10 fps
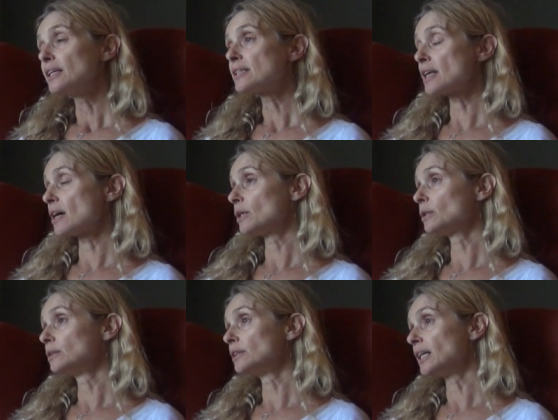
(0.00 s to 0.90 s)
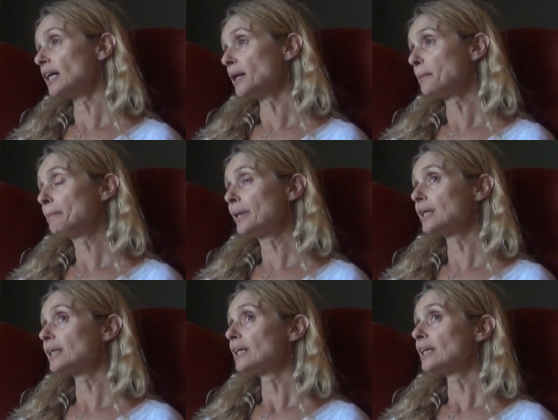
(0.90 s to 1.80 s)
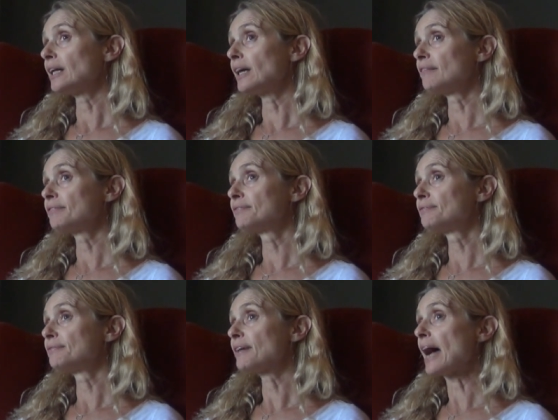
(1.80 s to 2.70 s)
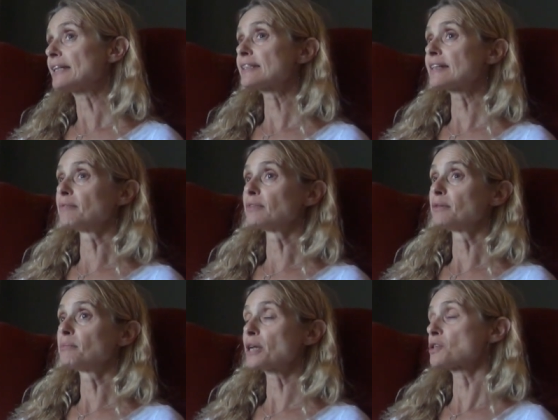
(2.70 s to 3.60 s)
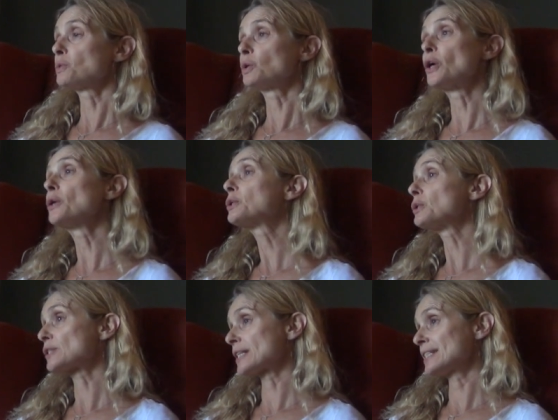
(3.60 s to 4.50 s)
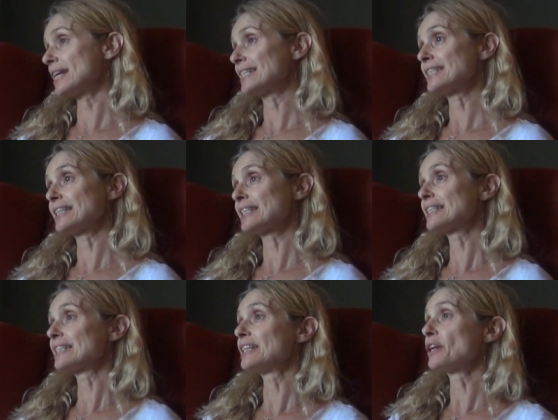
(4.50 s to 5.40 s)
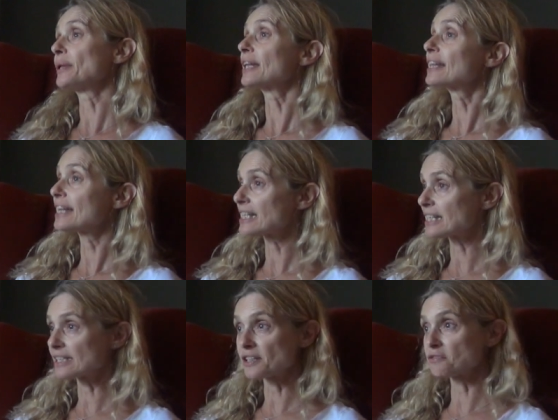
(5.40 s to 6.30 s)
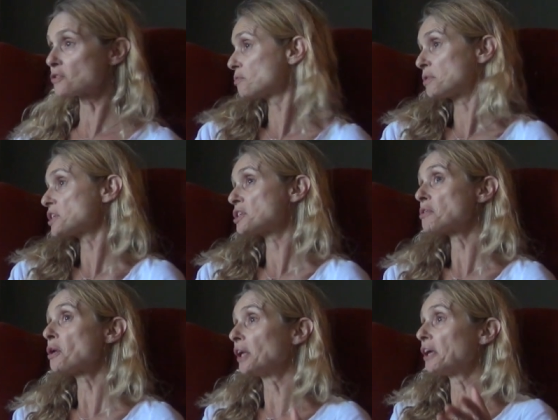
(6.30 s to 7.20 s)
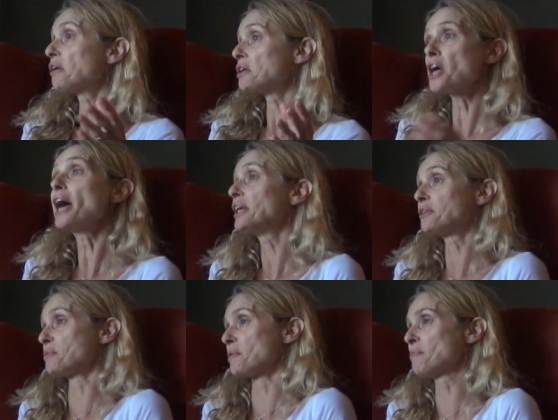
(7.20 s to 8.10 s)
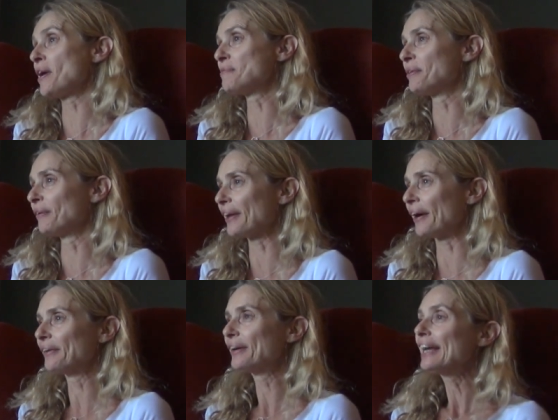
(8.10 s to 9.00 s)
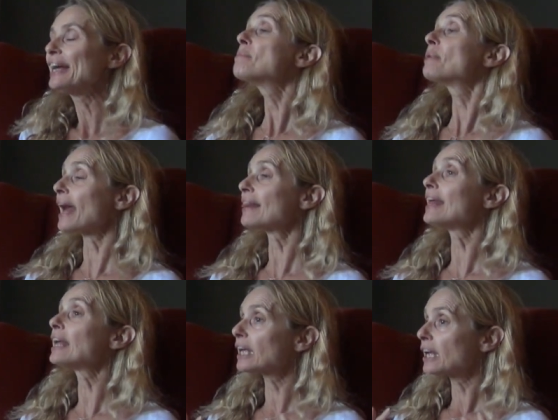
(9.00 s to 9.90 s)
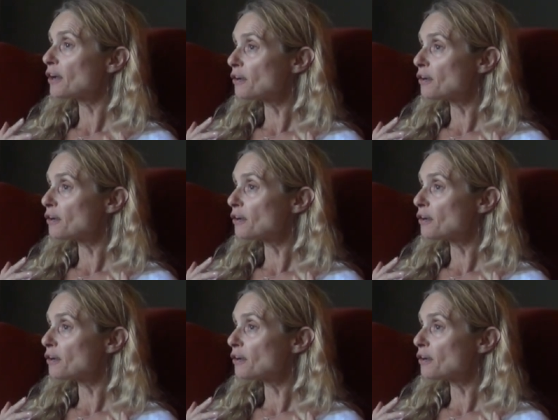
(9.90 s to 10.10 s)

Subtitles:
So, but I've had some much more local successes, you know, in the theatre and so forth, which only a tiny group of people know. But I think